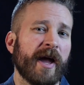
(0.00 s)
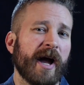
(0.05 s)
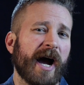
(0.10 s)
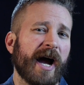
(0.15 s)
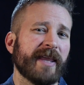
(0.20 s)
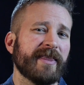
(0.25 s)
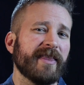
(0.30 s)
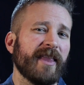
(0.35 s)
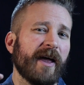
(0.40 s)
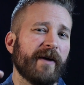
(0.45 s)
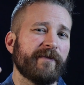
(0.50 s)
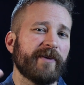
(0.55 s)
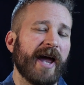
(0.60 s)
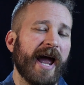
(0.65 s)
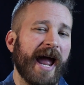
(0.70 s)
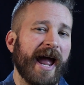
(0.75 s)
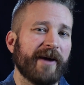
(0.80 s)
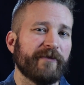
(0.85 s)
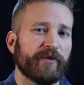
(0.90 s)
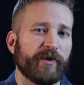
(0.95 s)
I'd love to
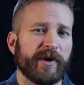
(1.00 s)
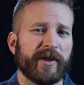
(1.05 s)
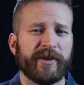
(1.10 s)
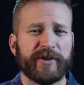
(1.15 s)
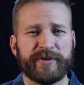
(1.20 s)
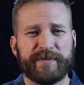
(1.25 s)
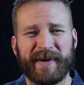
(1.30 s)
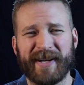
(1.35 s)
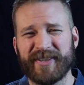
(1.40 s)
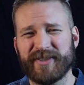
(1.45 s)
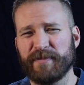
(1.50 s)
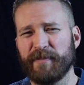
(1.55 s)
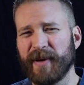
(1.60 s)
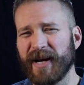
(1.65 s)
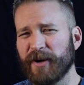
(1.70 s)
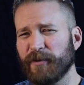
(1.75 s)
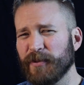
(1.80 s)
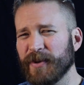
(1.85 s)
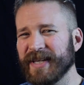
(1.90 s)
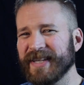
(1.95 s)
have one of those belts, but
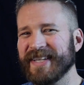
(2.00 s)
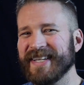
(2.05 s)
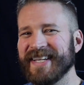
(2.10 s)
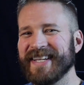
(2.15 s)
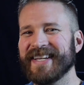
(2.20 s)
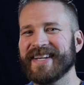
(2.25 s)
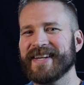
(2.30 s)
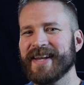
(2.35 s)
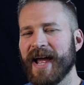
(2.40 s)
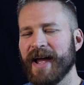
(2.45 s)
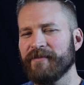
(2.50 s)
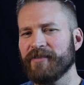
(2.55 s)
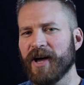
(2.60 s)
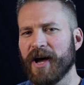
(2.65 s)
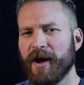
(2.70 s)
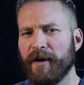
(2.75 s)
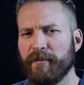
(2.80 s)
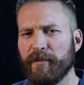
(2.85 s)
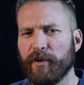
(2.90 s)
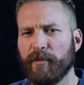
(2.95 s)
I really needed to have the
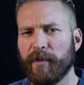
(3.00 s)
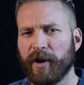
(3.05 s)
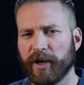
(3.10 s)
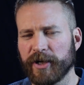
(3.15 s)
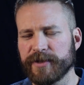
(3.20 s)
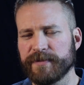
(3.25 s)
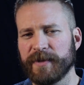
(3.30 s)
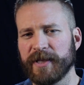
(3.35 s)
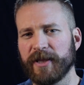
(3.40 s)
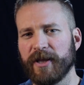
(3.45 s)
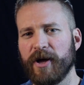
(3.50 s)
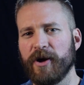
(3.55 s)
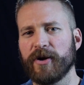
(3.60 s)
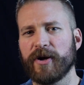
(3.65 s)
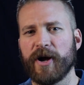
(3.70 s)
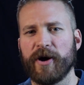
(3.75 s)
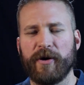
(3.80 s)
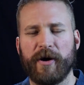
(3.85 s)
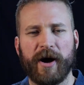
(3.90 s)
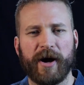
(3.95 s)
Humble Marksman
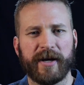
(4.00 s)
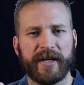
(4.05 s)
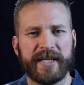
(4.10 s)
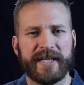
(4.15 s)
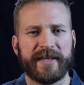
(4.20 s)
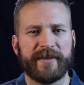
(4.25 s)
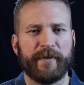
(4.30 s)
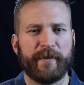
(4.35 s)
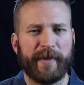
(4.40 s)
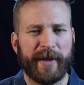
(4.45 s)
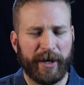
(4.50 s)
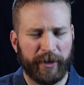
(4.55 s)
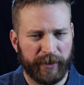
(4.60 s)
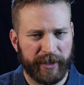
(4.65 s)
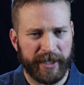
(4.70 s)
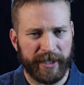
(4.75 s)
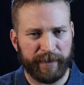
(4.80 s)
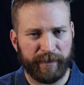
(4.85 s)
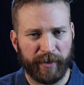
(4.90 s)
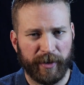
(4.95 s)
logo on the belt
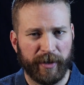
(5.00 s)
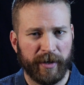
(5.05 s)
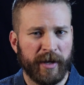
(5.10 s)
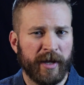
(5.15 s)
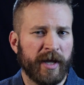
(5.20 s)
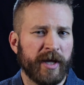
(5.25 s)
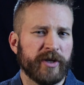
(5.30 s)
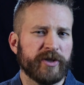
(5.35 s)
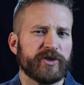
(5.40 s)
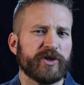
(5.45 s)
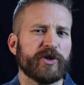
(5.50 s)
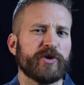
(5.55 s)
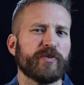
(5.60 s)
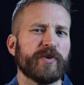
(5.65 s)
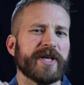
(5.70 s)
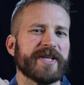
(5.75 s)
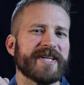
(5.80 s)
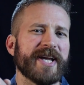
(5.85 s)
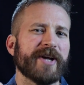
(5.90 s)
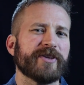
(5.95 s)
keeper. So you
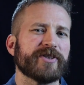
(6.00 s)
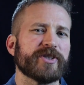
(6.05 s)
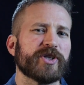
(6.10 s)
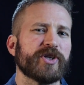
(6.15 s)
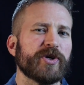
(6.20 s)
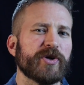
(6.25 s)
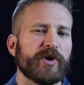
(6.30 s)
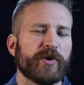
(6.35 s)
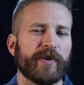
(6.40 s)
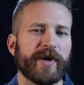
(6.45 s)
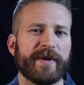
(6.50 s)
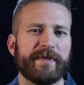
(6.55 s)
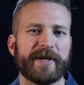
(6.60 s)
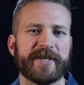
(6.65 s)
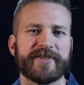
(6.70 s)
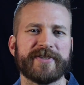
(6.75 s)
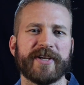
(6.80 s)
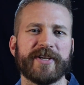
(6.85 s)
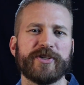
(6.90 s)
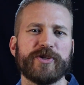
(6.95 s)
reach out to Guga
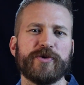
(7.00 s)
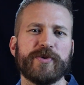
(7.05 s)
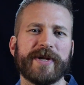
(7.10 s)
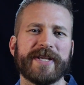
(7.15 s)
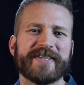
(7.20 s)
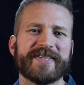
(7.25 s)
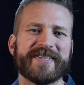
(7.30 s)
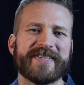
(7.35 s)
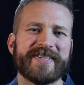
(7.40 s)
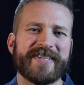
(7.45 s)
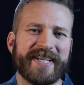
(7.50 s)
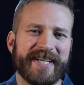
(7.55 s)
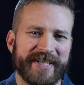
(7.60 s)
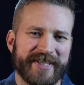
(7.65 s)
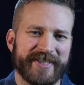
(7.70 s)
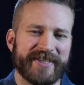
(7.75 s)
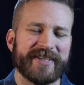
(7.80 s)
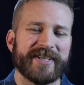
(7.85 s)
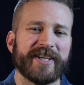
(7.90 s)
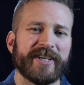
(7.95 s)
Ribas and you
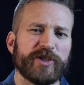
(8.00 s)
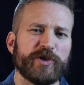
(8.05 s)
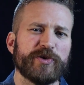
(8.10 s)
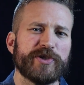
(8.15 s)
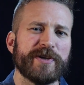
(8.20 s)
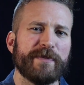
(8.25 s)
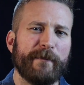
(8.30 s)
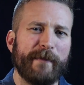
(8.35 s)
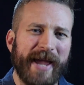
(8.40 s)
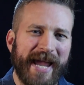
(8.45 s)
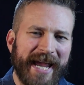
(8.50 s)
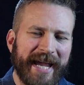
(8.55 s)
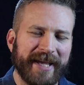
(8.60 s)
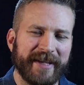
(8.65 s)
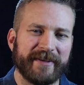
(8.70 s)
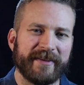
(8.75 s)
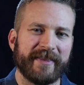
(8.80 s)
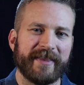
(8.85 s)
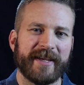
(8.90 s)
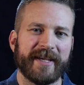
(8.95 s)
insist, you
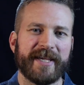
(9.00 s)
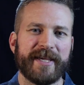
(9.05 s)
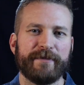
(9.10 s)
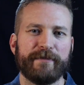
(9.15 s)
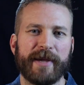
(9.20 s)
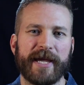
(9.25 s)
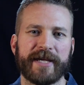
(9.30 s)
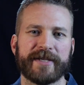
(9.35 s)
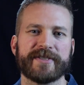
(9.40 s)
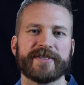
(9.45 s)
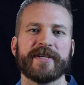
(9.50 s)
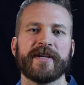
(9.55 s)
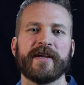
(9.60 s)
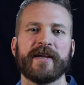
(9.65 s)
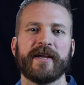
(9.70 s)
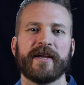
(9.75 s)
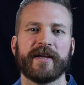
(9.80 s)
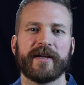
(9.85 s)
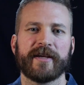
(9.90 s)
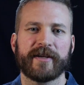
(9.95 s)
demand that he makes
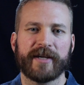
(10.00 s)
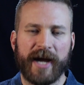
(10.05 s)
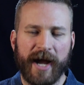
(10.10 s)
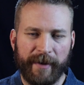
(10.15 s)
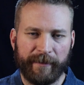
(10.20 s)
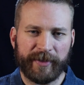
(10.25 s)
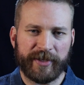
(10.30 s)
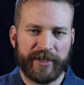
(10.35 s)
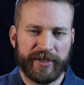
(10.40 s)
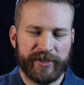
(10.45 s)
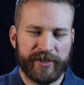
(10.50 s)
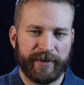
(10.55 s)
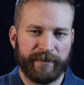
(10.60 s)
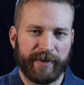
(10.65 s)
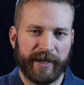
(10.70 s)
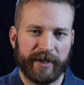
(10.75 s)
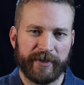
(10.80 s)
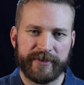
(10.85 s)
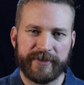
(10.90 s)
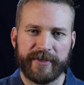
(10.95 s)
competition
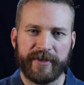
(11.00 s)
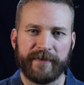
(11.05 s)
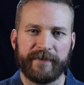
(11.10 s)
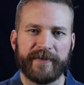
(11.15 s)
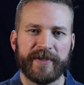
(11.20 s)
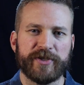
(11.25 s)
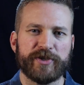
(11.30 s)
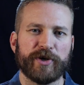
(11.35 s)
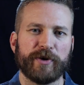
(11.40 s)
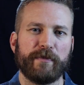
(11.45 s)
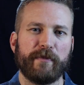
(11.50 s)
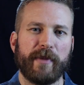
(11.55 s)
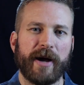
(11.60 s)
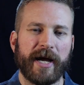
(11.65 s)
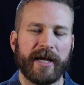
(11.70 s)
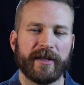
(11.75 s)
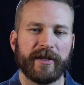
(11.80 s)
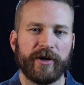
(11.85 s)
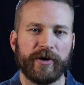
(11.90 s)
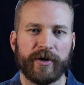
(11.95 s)
belts that feature
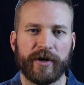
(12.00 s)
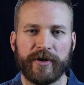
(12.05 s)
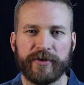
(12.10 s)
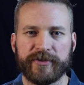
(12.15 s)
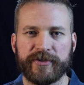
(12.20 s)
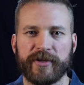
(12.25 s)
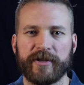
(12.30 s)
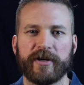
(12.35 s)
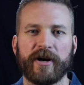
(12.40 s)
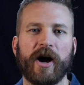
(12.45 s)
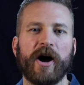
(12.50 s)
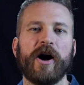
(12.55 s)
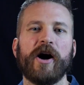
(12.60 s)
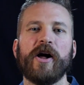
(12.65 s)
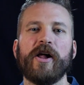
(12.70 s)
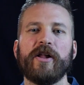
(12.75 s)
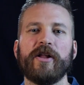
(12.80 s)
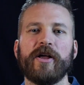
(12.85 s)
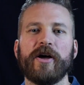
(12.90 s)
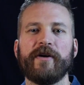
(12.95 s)
my logo so that
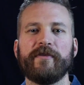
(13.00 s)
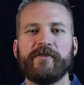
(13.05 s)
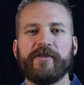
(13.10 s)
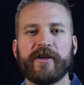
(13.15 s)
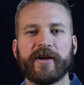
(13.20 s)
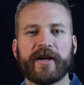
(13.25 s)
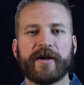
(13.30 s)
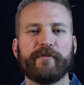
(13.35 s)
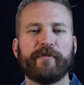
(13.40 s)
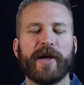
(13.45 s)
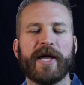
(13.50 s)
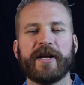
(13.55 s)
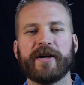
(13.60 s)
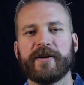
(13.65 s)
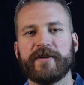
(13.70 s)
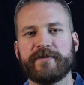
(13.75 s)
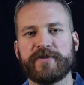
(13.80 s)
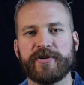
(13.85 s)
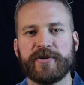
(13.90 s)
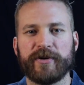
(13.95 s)
all of the
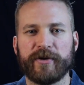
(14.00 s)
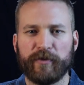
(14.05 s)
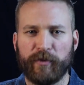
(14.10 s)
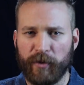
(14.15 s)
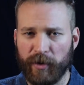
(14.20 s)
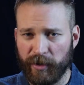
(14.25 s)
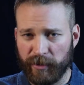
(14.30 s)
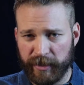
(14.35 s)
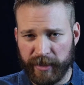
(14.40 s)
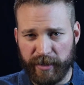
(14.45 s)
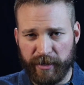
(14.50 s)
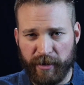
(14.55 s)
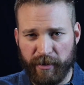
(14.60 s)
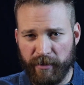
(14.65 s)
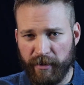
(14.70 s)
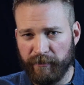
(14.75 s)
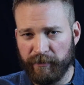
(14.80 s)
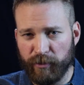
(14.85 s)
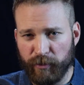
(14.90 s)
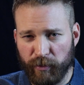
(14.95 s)
competitive shooting world can know
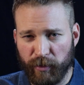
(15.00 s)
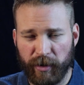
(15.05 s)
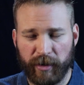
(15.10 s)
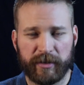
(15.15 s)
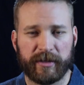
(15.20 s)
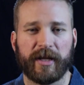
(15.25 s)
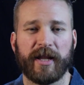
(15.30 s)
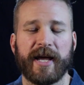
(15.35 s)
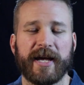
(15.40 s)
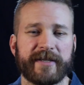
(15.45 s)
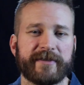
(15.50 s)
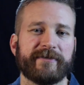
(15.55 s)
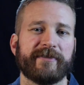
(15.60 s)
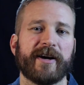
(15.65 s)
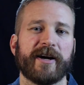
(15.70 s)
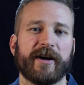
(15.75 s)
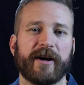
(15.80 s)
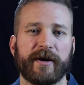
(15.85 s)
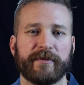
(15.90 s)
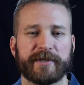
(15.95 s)
of the world class
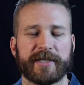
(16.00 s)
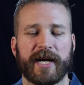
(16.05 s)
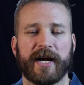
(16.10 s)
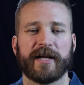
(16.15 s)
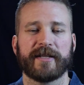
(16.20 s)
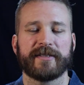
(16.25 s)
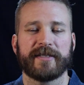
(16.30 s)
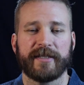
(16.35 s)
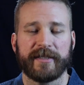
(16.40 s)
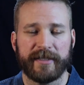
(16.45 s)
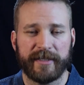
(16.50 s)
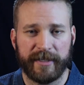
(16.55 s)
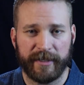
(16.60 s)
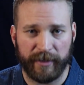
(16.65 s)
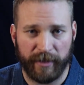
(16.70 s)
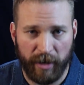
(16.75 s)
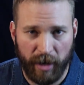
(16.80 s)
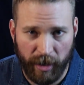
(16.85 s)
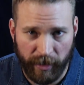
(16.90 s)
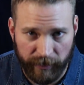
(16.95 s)
firearms content
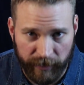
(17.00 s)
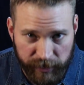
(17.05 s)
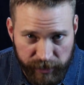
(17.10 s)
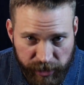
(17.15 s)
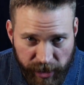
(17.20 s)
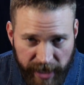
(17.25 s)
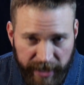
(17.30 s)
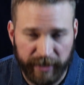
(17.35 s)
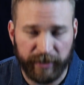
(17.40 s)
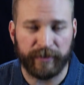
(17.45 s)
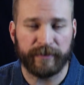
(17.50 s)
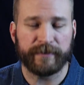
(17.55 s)
here on the channel.